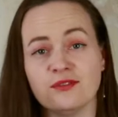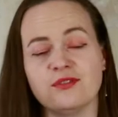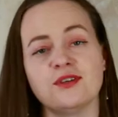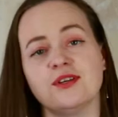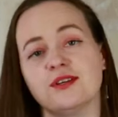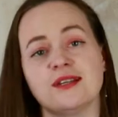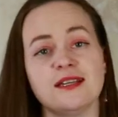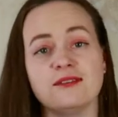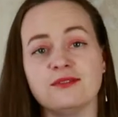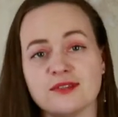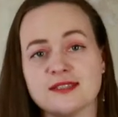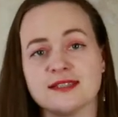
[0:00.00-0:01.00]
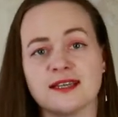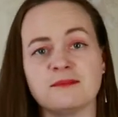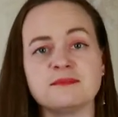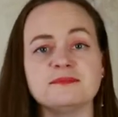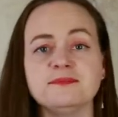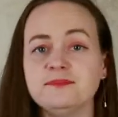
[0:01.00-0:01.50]
if you don't live with
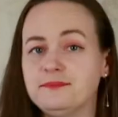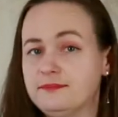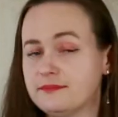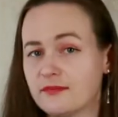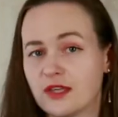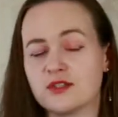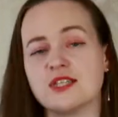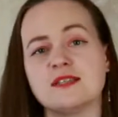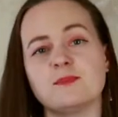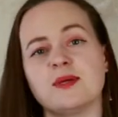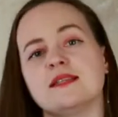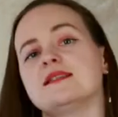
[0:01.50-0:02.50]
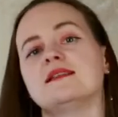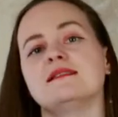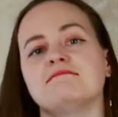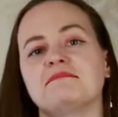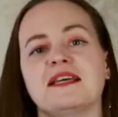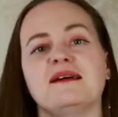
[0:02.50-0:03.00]
them, or just
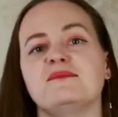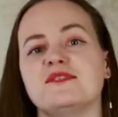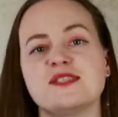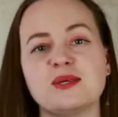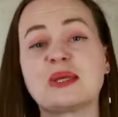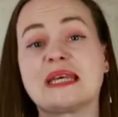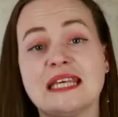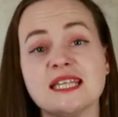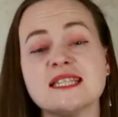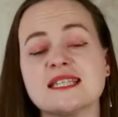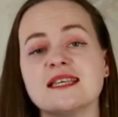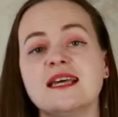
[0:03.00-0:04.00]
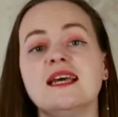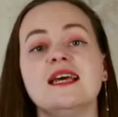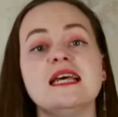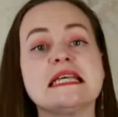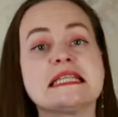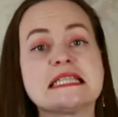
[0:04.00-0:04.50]
spending time with your kids,
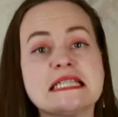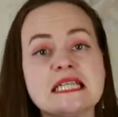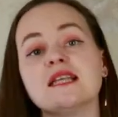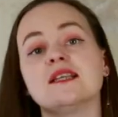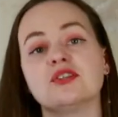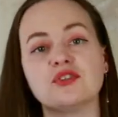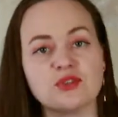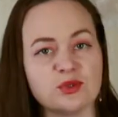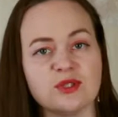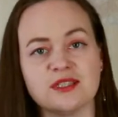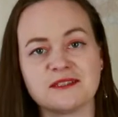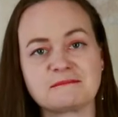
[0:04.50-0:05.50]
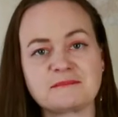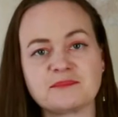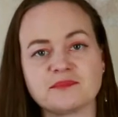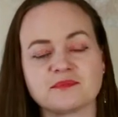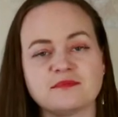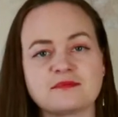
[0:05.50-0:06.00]
still do it.
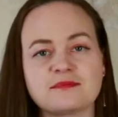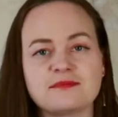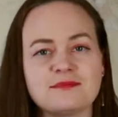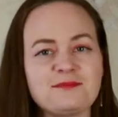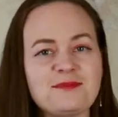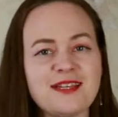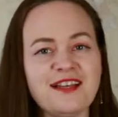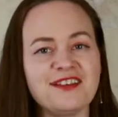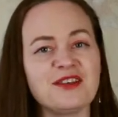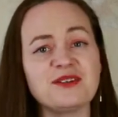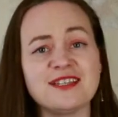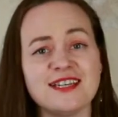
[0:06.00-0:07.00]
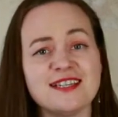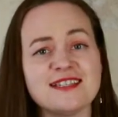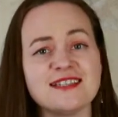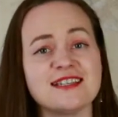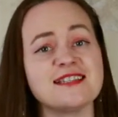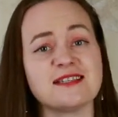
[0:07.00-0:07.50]
Your
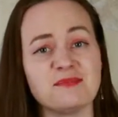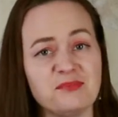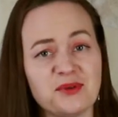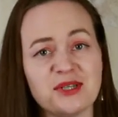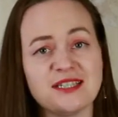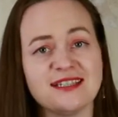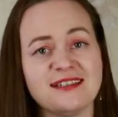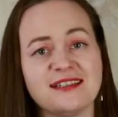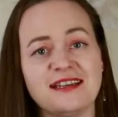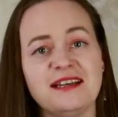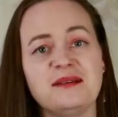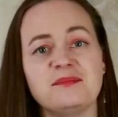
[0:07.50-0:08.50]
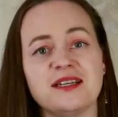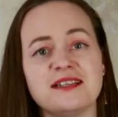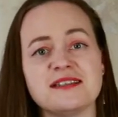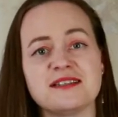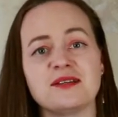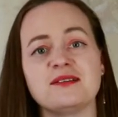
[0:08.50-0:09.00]
test is important, but
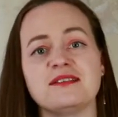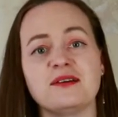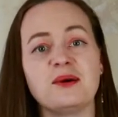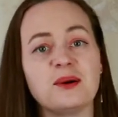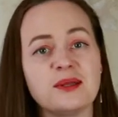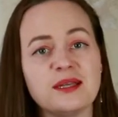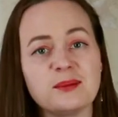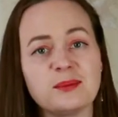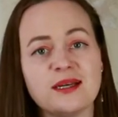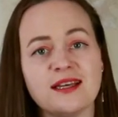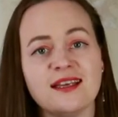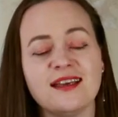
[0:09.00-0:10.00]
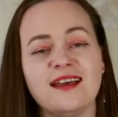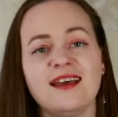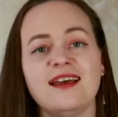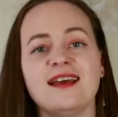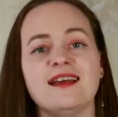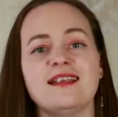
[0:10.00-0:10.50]
it's not the only way,
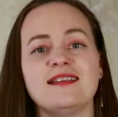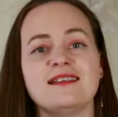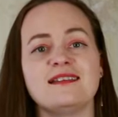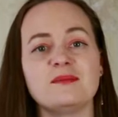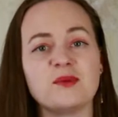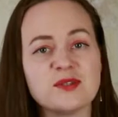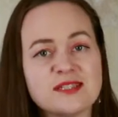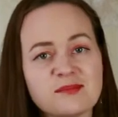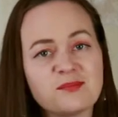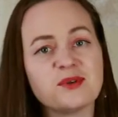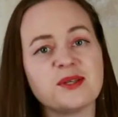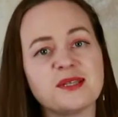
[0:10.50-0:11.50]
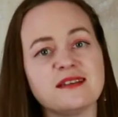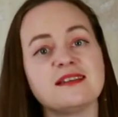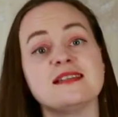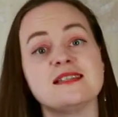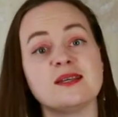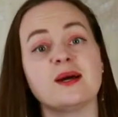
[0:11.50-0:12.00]
and the most important
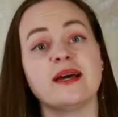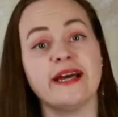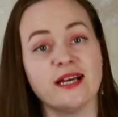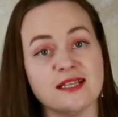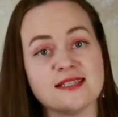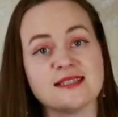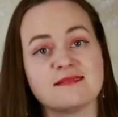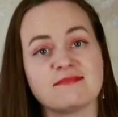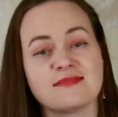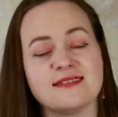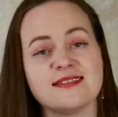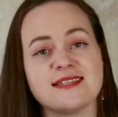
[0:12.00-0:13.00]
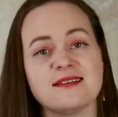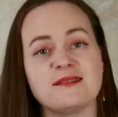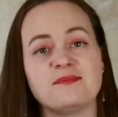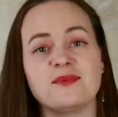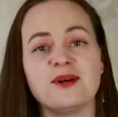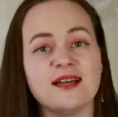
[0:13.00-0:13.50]
is your health. The
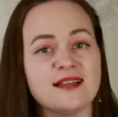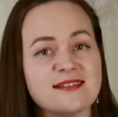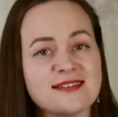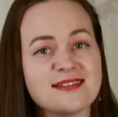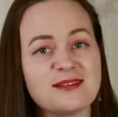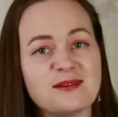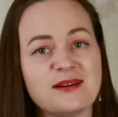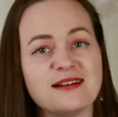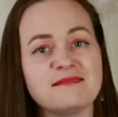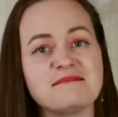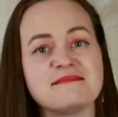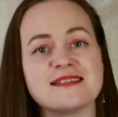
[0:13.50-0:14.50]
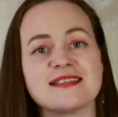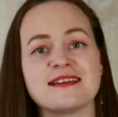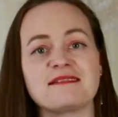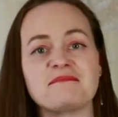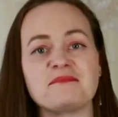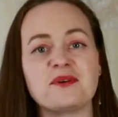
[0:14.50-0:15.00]
more healthy you are,
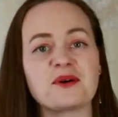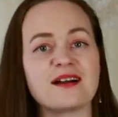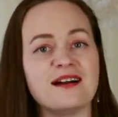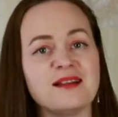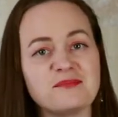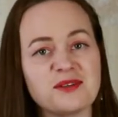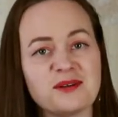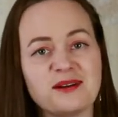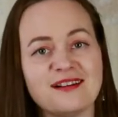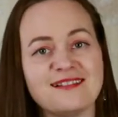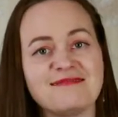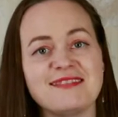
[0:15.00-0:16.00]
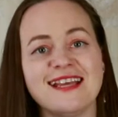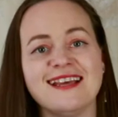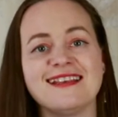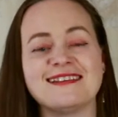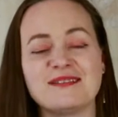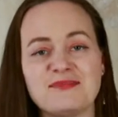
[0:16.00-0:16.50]
the more calm you are,
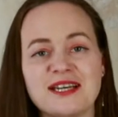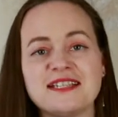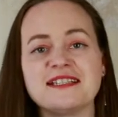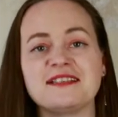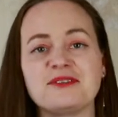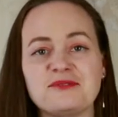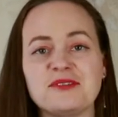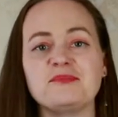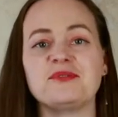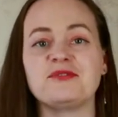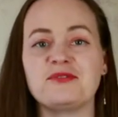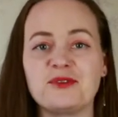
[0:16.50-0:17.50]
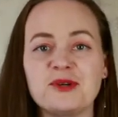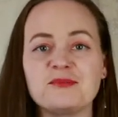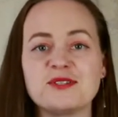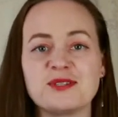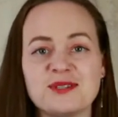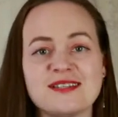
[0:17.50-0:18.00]
the better you will perform
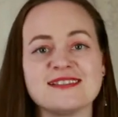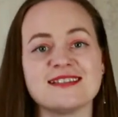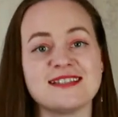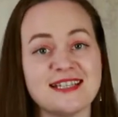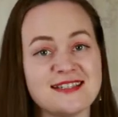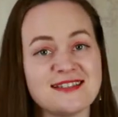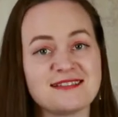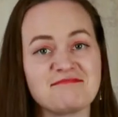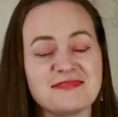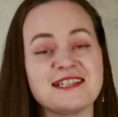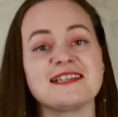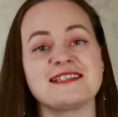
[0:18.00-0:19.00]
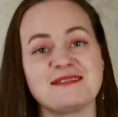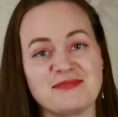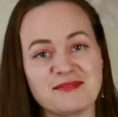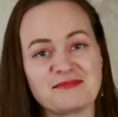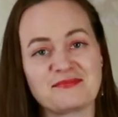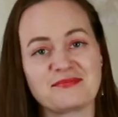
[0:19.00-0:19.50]
during the test. Trust
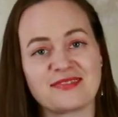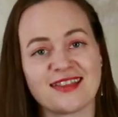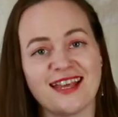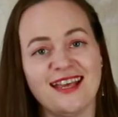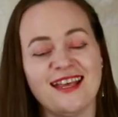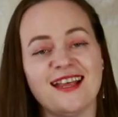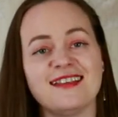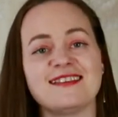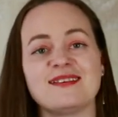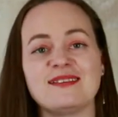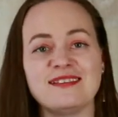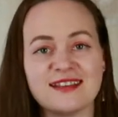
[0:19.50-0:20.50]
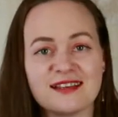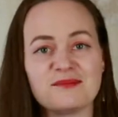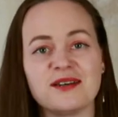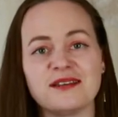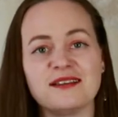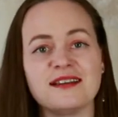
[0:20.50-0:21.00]
me. So think
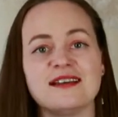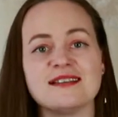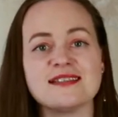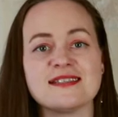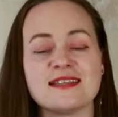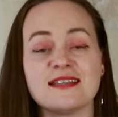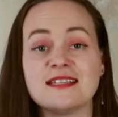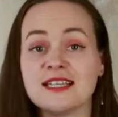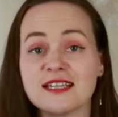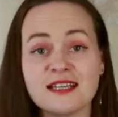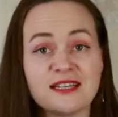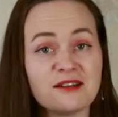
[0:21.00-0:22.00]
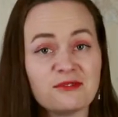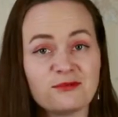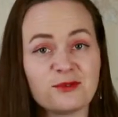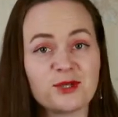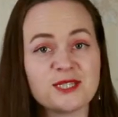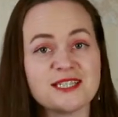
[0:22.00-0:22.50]
about your health, drink enough
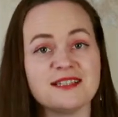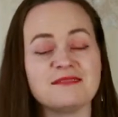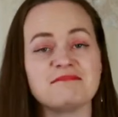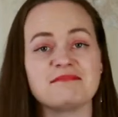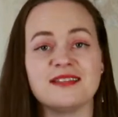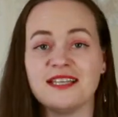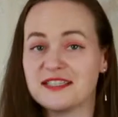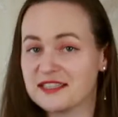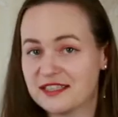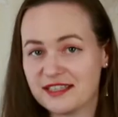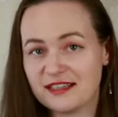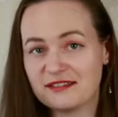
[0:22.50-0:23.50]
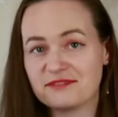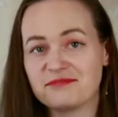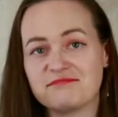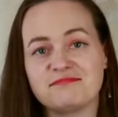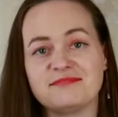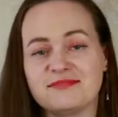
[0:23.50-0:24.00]
water, eat enough,
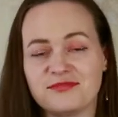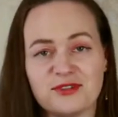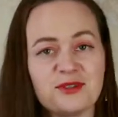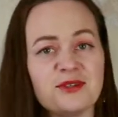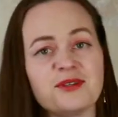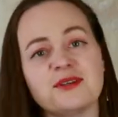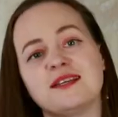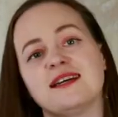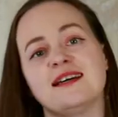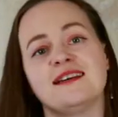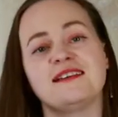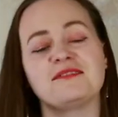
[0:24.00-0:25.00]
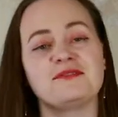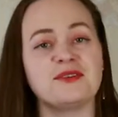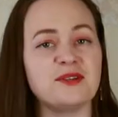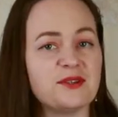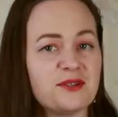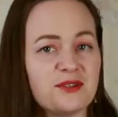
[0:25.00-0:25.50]
follow your diet,
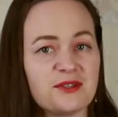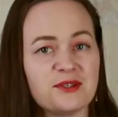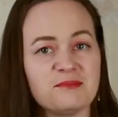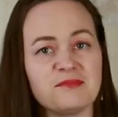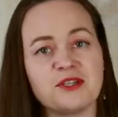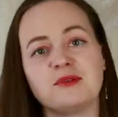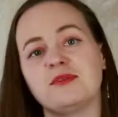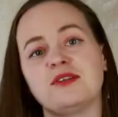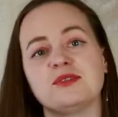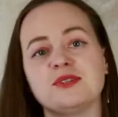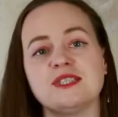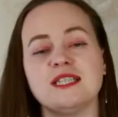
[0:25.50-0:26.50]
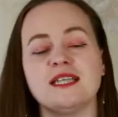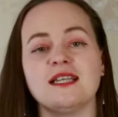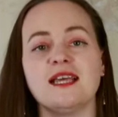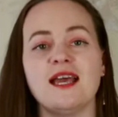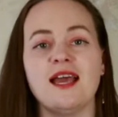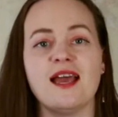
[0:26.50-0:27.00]
follow your normal
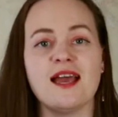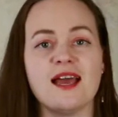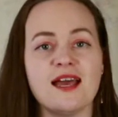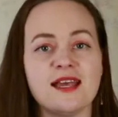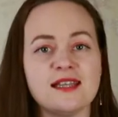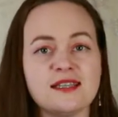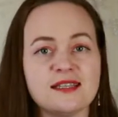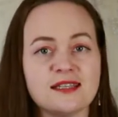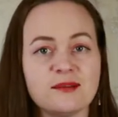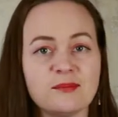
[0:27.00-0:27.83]
routine, and